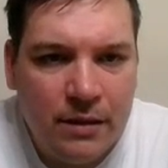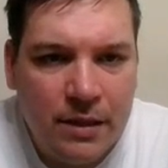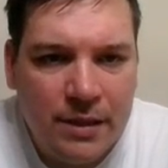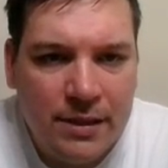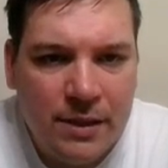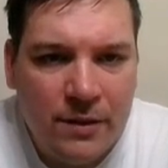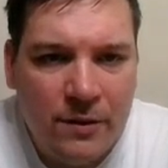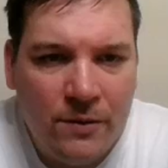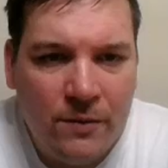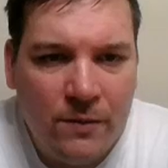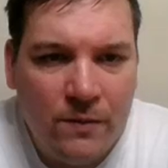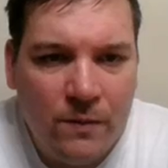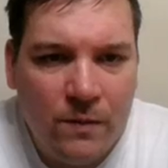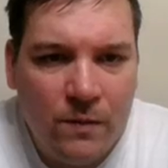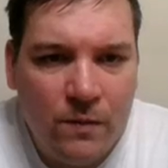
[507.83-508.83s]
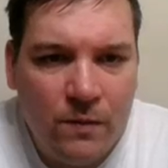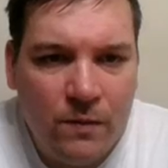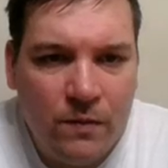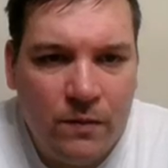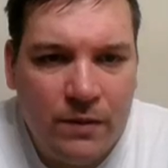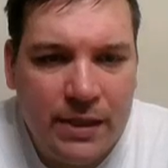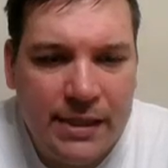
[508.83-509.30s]
So
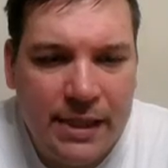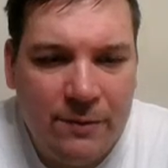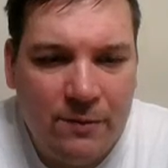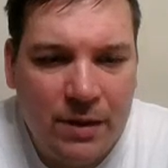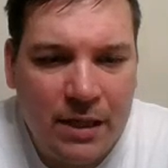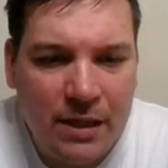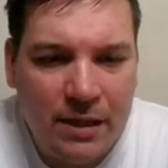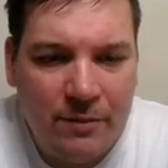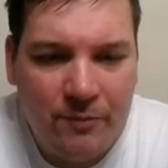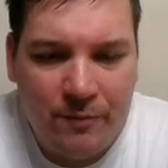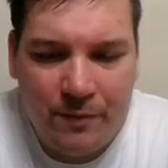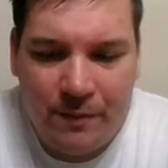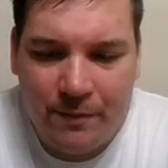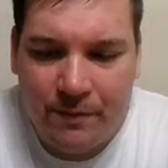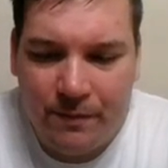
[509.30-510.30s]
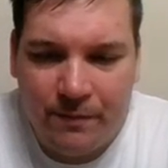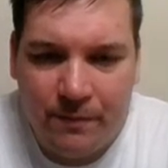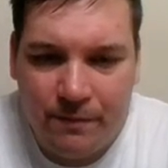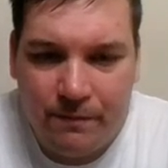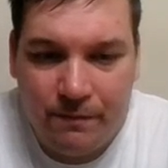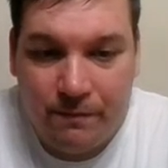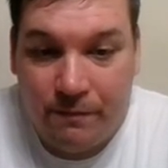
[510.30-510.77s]
let's say we're gonna
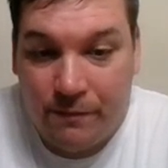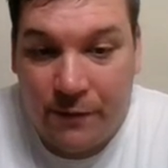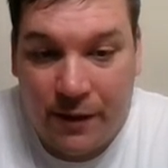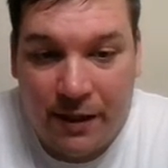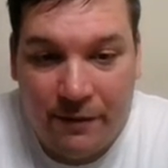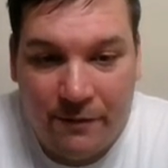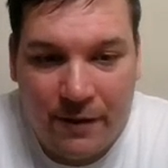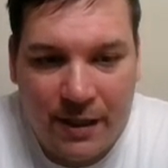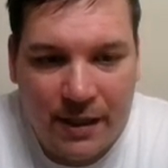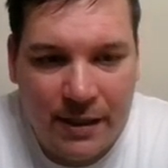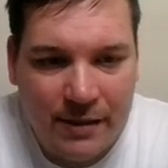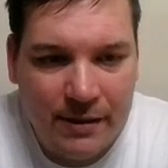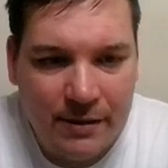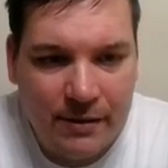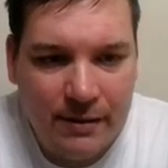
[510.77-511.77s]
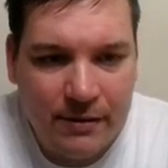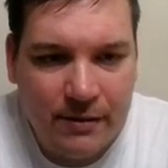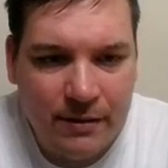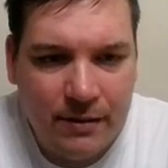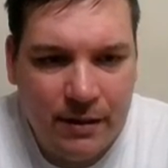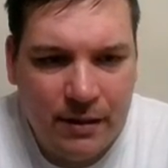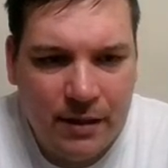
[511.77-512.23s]
try and run this.
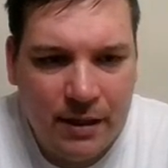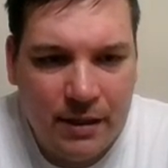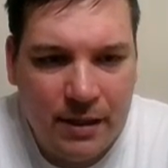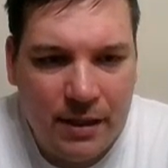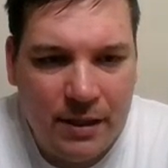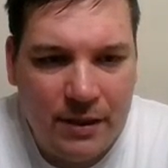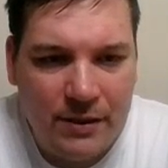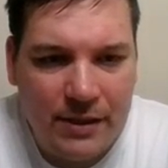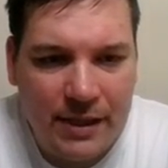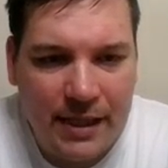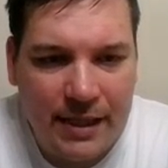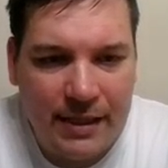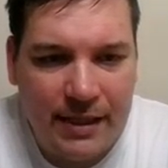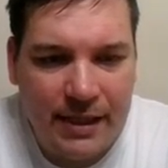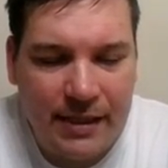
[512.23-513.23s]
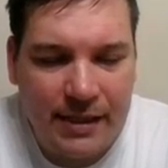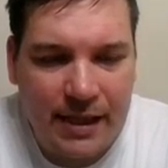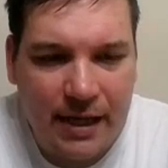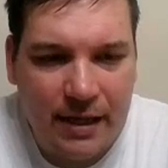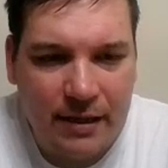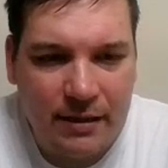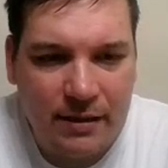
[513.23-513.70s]
You notice you get these
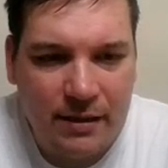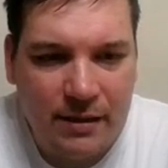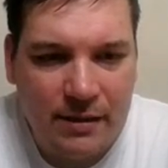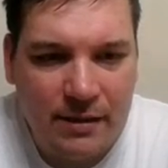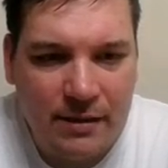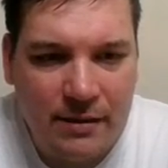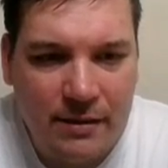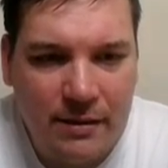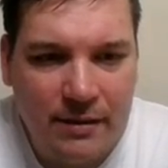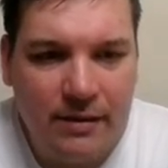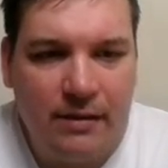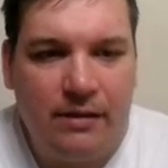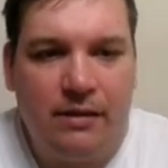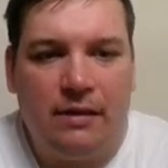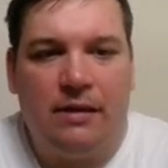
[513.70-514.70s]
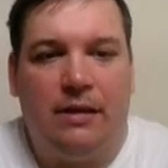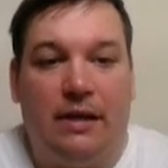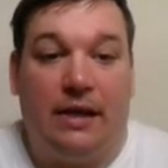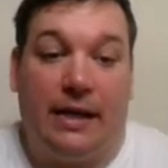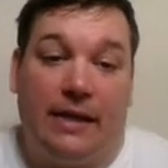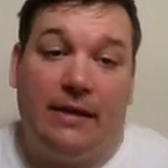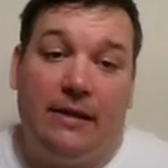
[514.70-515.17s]
characters,
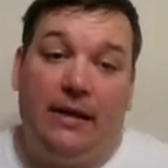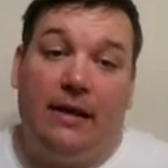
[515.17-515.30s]
and I